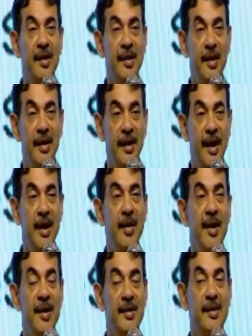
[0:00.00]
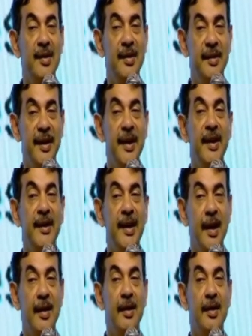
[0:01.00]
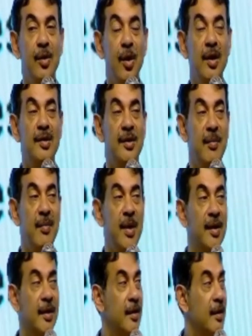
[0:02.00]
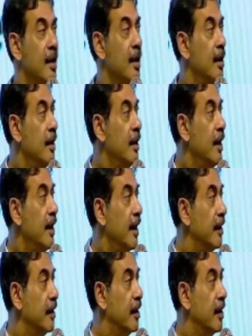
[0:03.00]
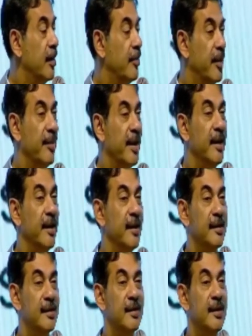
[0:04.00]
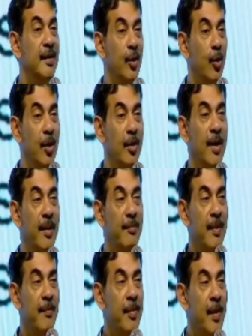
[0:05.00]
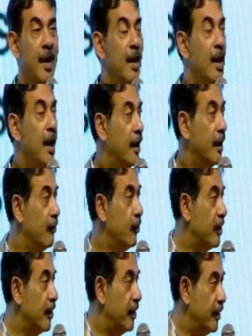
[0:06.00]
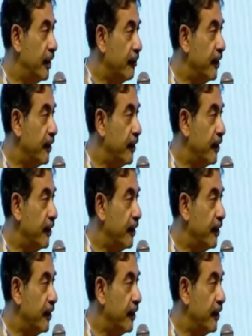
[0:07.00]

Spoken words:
Delhi-based think tank called Samagra in preparing this roadmap. And I would request the